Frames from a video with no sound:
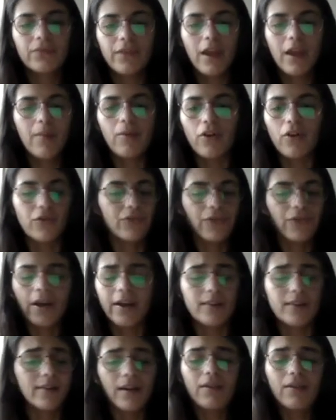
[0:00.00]
They're both
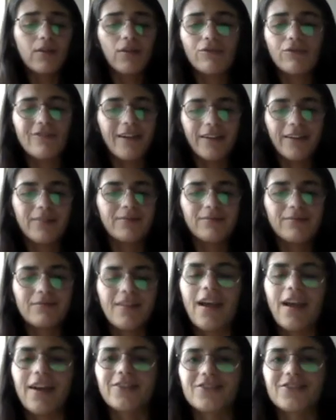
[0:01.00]
fine. They're all fine,
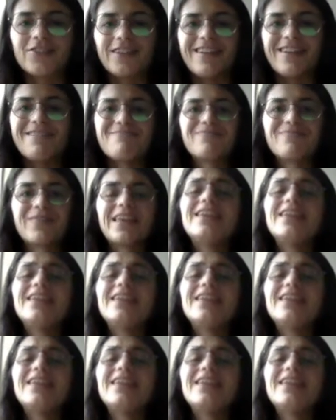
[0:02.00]
actually.